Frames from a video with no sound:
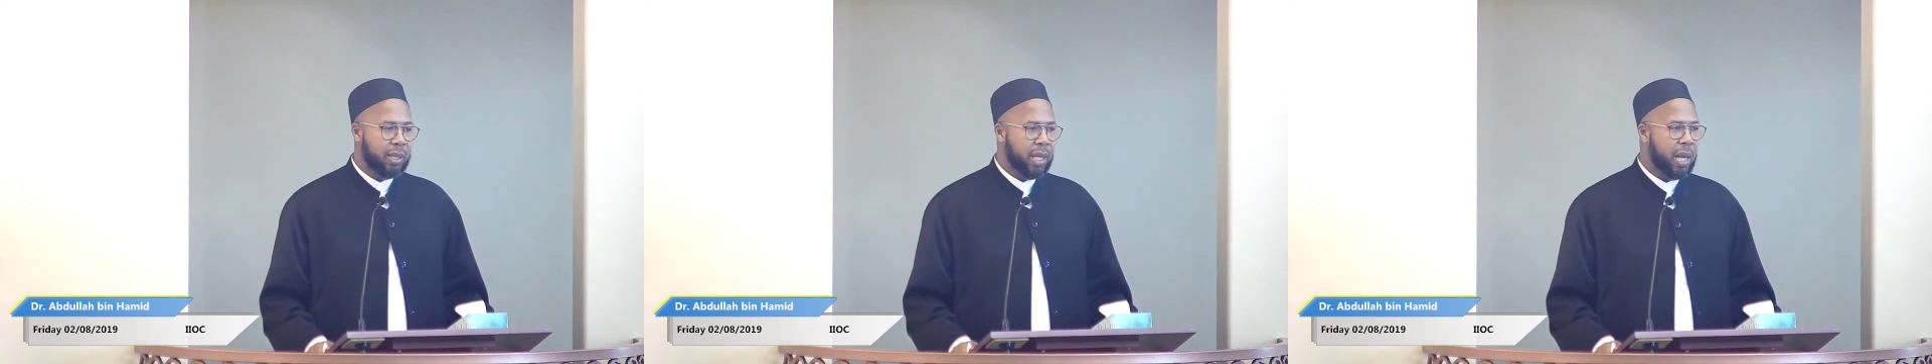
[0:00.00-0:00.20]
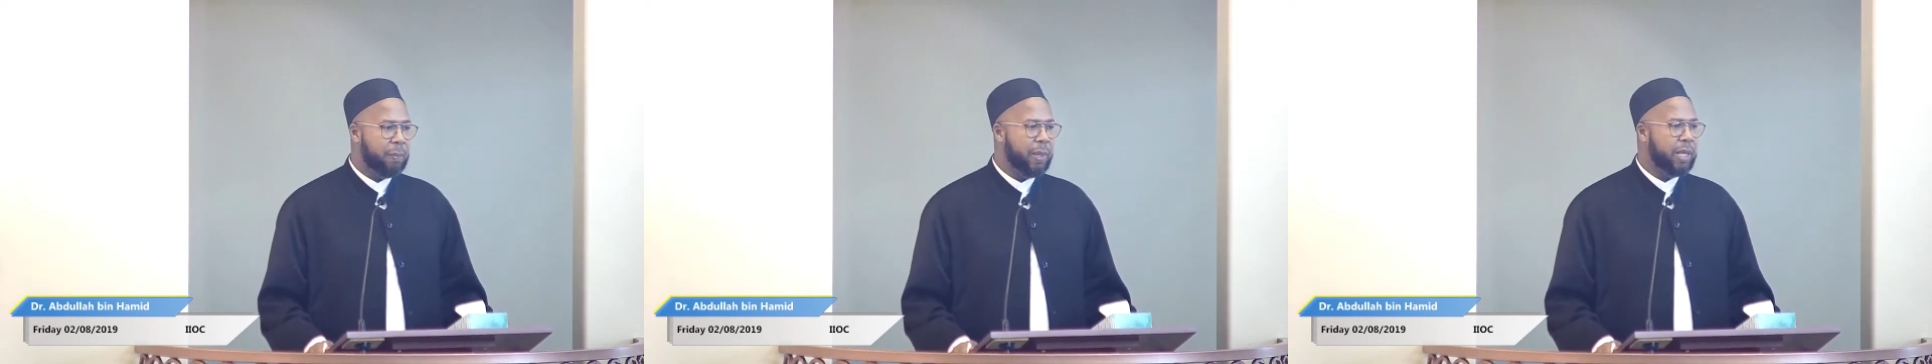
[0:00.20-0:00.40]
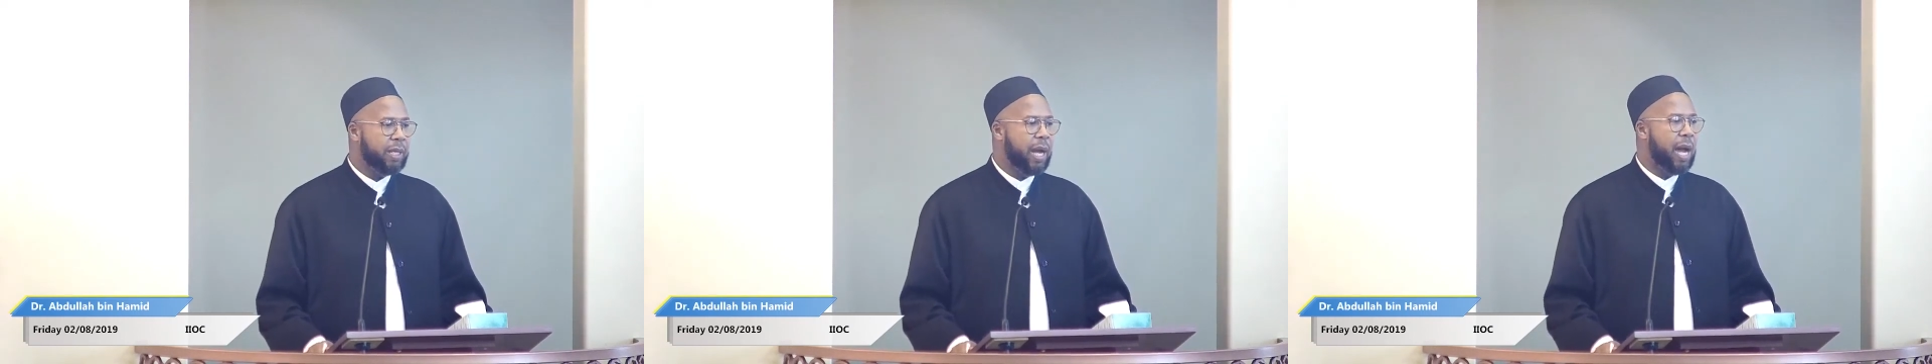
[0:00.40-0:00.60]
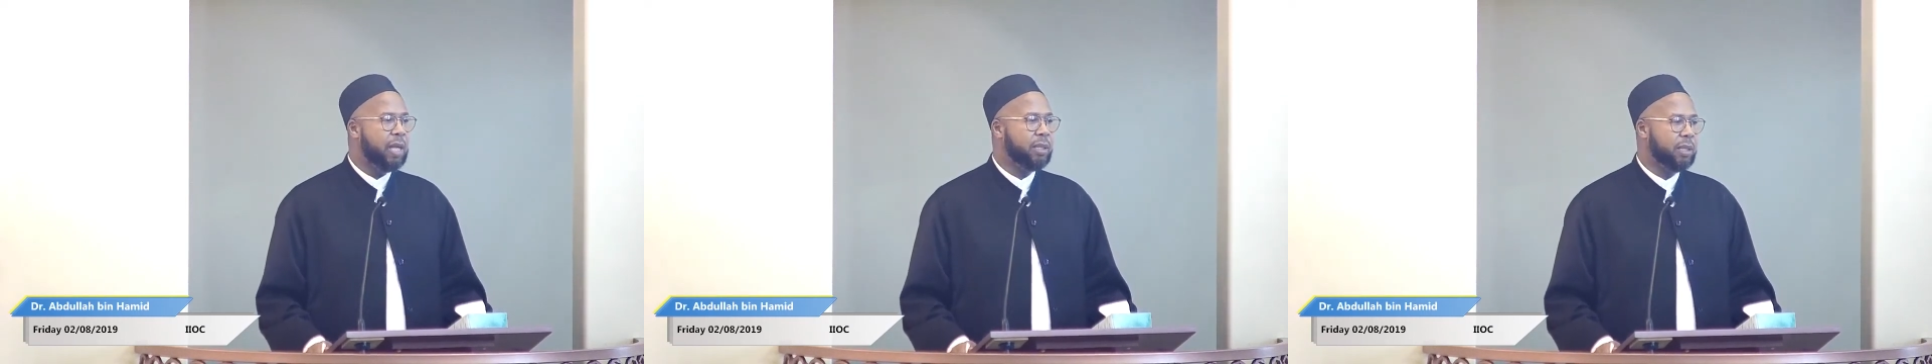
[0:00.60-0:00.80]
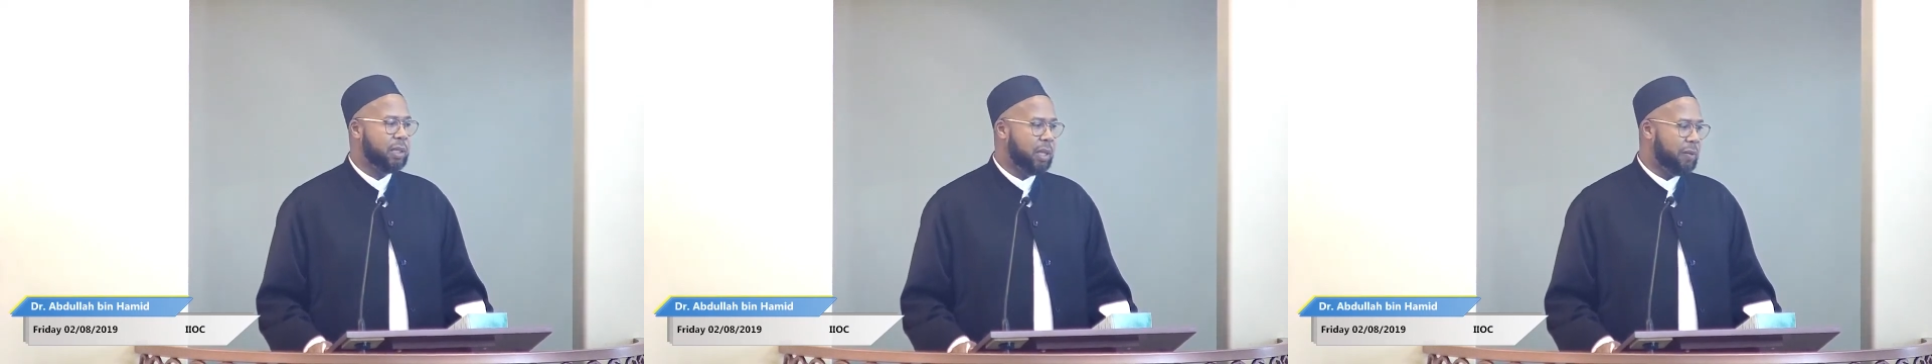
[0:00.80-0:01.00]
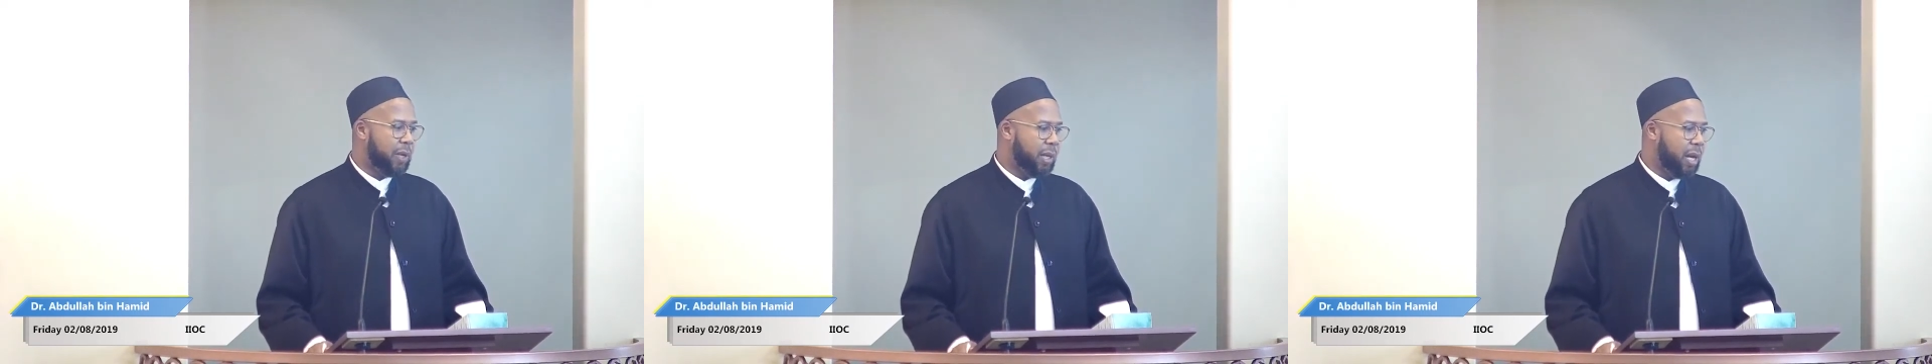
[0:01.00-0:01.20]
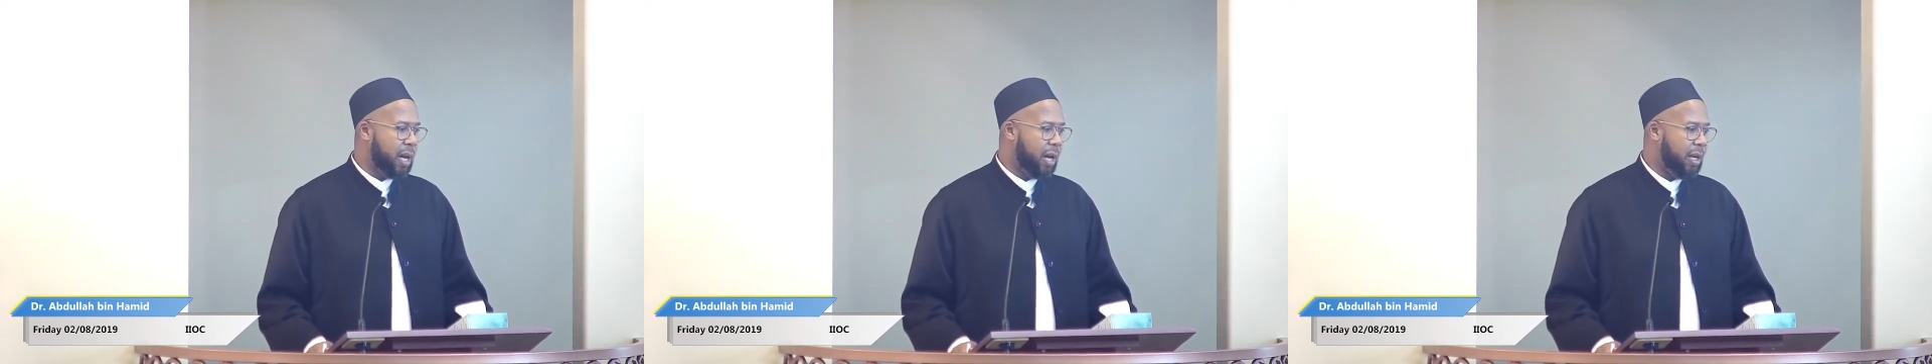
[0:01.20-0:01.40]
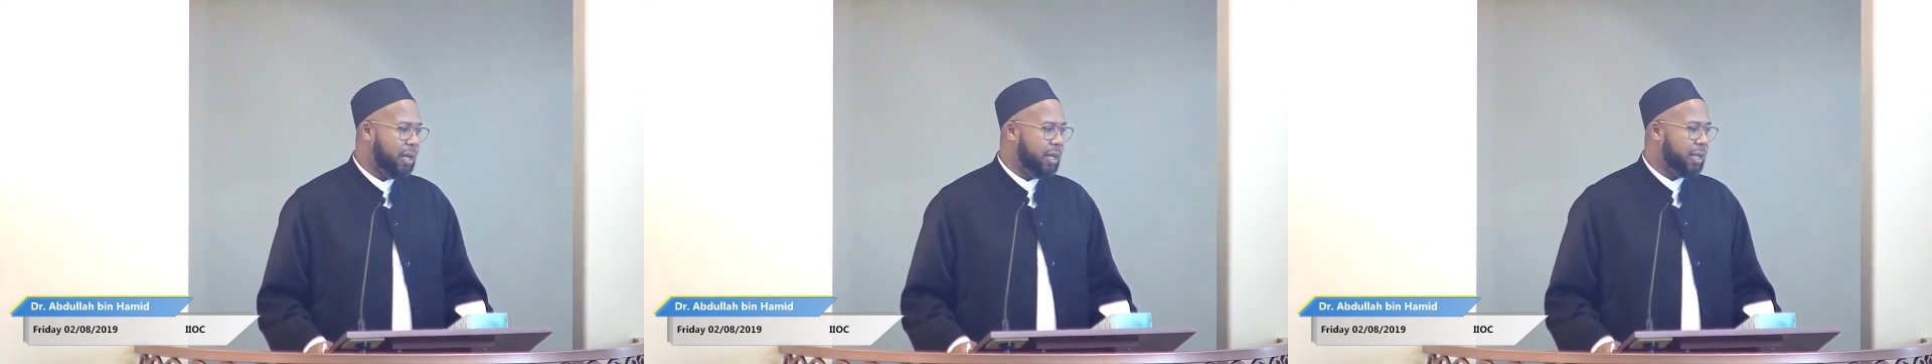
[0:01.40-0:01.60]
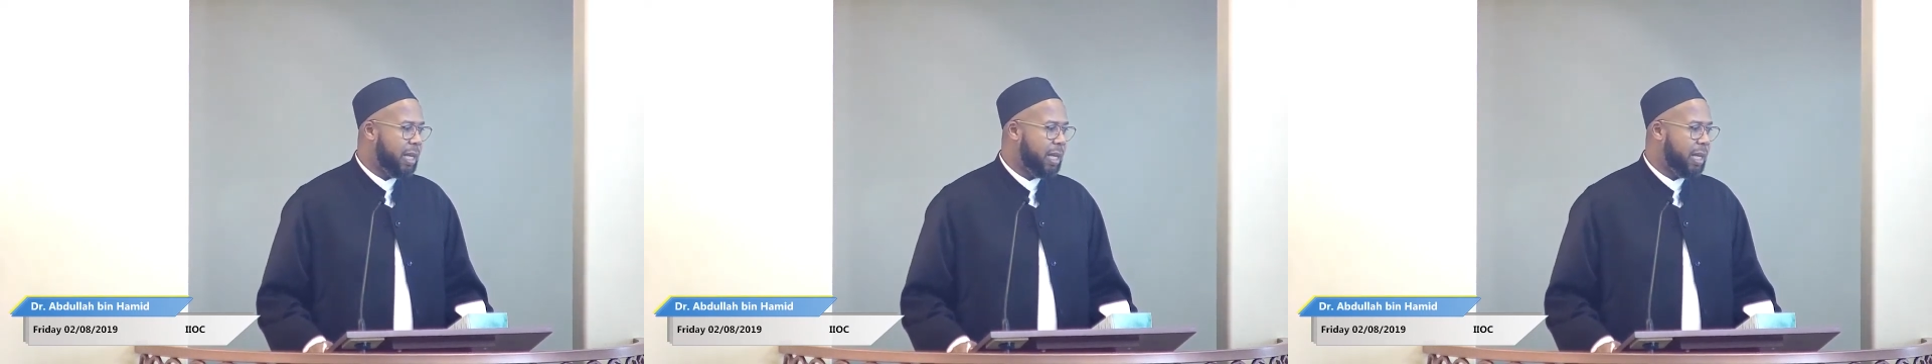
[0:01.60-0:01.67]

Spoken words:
And be conscious of Allah.